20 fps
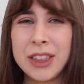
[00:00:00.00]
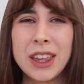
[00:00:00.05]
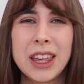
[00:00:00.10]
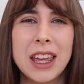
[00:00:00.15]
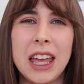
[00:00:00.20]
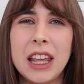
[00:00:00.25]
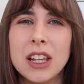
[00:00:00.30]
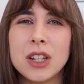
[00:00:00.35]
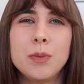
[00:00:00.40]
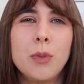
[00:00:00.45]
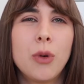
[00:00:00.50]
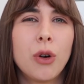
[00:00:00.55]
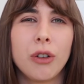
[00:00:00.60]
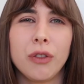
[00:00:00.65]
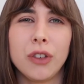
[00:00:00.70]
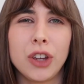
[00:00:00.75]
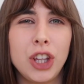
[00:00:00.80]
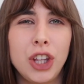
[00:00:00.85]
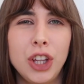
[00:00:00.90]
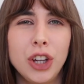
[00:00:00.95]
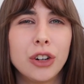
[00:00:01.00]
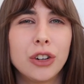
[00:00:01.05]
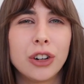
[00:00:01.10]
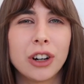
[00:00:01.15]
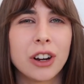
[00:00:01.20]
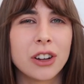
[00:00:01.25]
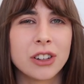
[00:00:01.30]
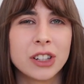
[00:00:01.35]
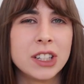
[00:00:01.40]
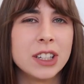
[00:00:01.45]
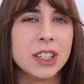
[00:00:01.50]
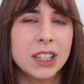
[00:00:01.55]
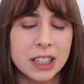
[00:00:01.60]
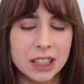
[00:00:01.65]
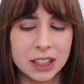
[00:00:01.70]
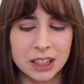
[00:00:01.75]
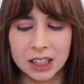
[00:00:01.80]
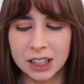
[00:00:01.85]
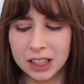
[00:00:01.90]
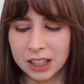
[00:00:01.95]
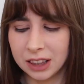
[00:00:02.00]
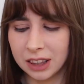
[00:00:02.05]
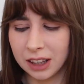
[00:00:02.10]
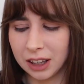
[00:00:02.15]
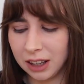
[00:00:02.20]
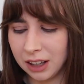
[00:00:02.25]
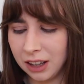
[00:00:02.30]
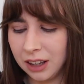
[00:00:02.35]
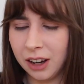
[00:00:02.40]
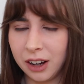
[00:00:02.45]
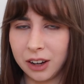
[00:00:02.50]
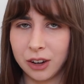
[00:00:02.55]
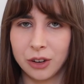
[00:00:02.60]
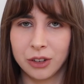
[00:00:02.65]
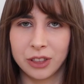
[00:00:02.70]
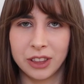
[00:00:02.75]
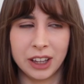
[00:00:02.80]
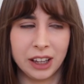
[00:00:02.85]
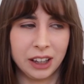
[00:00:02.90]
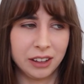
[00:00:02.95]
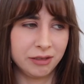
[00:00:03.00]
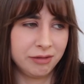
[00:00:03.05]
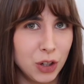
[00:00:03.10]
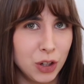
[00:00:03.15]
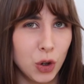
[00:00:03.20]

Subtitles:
think it's more of a curiosity thing that got that,